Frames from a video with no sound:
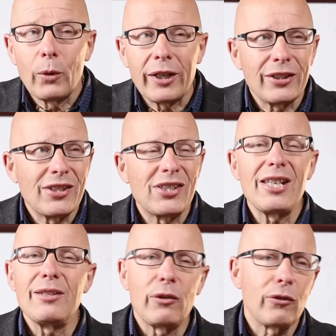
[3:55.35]
We can
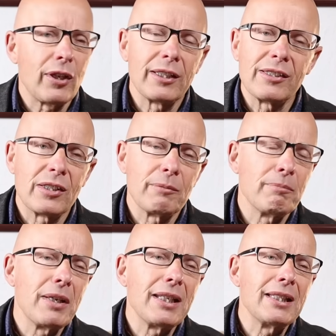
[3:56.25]
see the things that
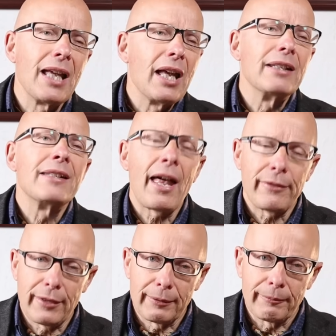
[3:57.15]
mean
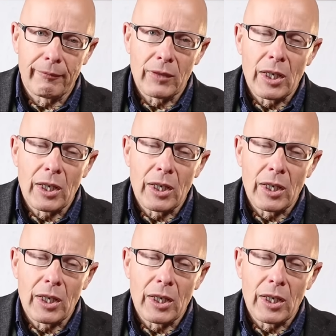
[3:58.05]
nothing.